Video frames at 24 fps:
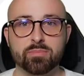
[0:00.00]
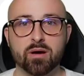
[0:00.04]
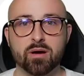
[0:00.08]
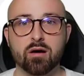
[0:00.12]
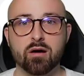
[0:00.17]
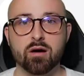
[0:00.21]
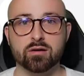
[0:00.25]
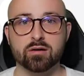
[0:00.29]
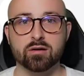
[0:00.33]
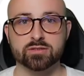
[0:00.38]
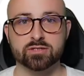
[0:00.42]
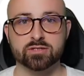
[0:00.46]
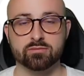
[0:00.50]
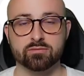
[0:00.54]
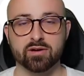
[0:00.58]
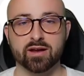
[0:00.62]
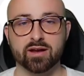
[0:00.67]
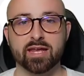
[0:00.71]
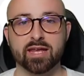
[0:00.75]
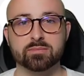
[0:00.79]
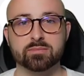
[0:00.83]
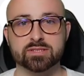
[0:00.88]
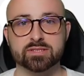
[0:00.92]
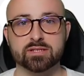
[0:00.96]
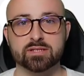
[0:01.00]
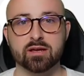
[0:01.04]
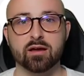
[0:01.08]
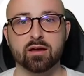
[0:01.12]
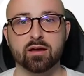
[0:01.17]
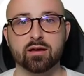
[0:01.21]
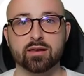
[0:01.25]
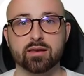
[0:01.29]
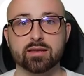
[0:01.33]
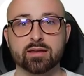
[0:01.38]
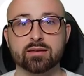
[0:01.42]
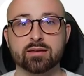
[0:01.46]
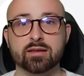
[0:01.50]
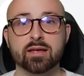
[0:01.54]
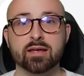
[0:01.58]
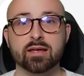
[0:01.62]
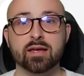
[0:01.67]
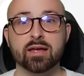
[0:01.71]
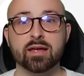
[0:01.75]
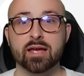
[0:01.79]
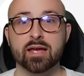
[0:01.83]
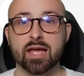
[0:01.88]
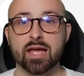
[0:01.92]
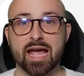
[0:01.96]
pass to Raheem Sterling
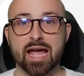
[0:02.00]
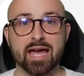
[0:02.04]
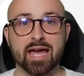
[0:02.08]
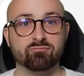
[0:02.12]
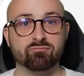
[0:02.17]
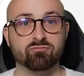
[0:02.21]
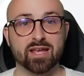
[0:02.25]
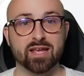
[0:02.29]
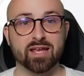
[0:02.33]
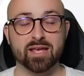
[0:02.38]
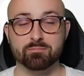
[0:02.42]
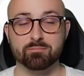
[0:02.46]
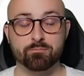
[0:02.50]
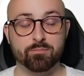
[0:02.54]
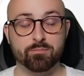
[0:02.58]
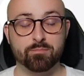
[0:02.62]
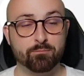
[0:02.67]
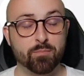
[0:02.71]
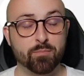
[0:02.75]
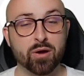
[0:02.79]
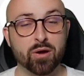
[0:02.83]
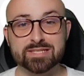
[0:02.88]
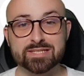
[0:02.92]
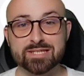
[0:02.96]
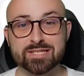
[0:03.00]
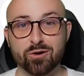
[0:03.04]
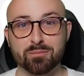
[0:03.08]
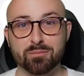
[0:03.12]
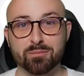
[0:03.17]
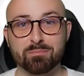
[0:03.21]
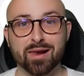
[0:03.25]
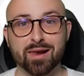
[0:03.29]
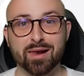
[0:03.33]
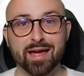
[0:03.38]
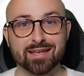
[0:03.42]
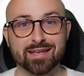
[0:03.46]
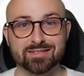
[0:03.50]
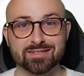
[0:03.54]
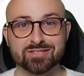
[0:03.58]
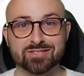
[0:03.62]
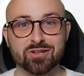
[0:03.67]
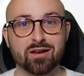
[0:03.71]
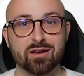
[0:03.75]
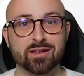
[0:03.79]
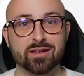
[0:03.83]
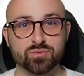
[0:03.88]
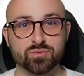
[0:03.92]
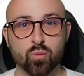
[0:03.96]
and it puts it on a plate and
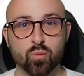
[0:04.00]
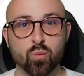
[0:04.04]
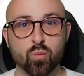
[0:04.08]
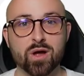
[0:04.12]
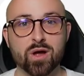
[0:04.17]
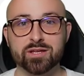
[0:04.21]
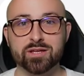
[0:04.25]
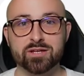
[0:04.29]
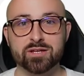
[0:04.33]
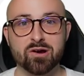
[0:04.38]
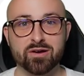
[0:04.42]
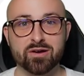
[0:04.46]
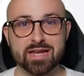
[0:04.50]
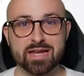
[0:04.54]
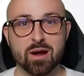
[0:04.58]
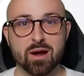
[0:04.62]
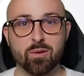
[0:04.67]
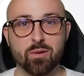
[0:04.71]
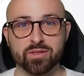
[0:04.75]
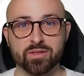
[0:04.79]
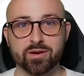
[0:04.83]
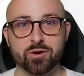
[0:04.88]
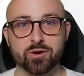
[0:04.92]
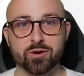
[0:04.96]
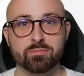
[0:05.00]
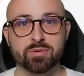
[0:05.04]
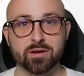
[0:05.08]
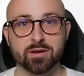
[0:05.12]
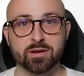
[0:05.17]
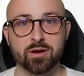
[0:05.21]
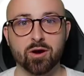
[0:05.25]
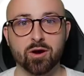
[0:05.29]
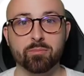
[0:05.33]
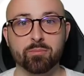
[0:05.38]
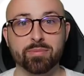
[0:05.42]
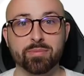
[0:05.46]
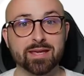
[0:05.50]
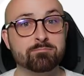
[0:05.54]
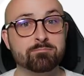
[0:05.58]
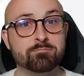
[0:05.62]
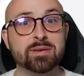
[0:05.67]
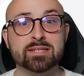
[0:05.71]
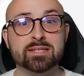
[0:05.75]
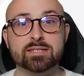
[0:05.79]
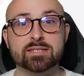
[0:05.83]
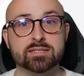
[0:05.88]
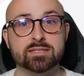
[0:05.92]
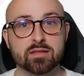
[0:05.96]
Sterling's 1 yard out with an open goal, but he
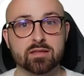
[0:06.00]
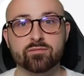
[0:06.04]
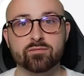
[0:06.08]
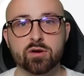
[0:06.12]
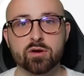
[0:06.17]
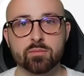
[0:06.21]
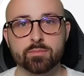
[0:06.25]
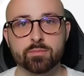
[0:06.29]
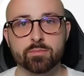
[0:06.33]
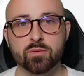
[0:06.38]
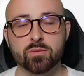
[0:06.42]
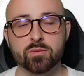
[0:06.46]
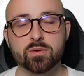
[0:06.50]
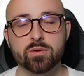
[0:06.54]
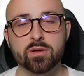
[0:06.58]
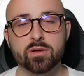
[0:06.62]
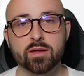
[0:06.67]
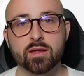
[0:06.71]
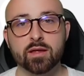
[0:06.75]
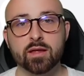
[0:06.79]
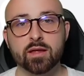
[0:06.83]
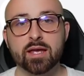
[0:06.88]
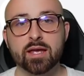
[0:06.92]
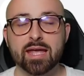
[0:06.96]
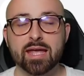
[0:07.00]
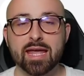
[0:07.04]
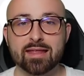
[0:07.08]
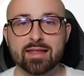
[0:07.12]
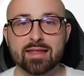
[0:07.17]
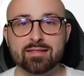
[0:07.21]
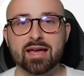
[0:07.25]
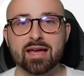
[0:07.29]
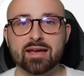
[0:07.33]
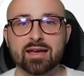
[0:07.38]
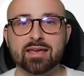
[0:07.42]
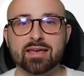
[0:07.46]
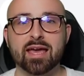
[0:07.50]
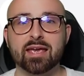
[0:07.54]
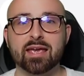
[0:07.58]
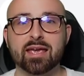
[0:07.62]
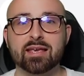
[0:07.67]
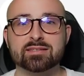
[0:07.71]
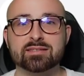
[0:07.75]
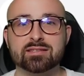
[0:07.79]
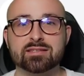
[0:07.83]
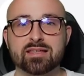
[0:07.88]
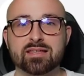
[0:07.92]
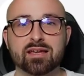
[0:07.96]
misses the football. In that
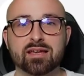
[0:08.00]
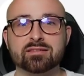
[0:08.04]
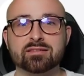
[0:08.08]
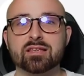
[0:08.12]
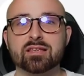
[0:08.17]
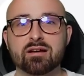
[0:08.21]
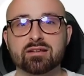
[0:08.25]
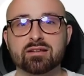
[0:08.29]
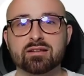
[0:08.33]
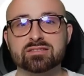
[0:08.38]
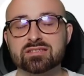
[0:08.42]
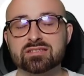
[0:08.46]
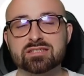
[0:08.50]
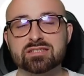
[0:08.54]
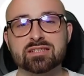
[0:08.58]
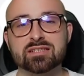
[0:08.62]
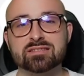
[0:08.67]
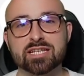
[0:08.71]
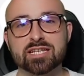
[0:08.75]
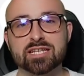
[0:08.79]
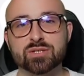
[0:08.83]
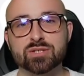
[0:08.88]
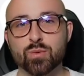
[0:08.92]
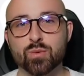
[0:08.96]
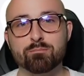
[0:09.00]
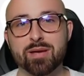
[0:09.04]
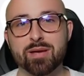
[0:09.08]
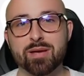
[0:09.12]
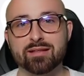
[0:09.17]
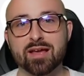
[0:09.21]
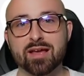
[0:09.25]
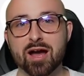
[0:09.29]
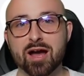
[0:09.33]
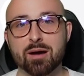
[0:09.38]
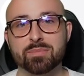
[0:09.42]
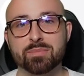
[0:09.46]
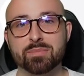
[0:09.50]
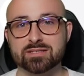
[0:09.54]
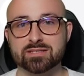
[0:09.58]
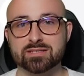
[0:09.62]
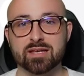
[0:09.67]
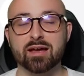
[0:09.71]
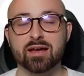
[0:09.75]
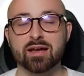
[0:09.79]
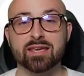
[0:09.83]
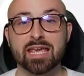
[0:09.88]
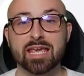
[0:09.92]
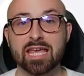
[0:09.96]
case, the underlying statistics wouldn't pick that up as
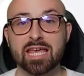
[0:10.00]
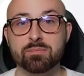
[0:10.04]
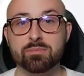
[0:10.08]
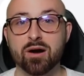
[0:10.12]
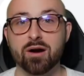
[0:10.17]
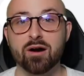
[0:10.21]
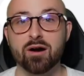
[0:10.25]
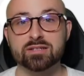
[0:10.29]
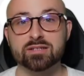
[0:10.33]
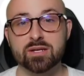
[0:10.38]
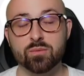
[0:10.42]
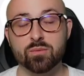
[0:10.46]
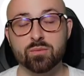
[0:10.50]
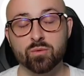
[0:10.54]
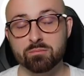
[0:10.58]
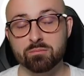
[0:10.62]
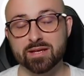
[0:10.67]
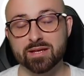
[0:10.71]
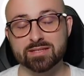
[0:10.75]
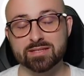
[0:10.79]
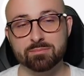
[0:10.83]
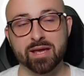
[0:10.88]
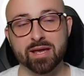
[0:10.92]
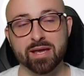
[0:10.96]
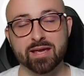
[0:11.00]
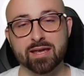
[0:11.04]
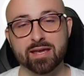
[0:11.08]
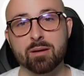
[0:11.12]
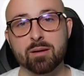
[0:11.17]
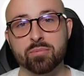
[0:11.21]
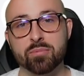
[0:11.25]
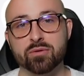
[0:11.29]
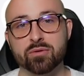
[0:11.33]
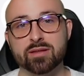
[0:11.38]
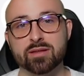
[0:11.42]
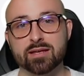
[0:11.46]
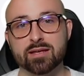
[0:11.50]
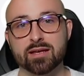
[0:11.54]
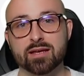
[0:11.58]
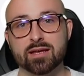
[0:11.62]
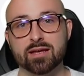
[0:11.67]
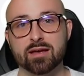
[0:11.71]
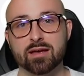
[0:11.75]
a key pass. It wouldn't pick it up on the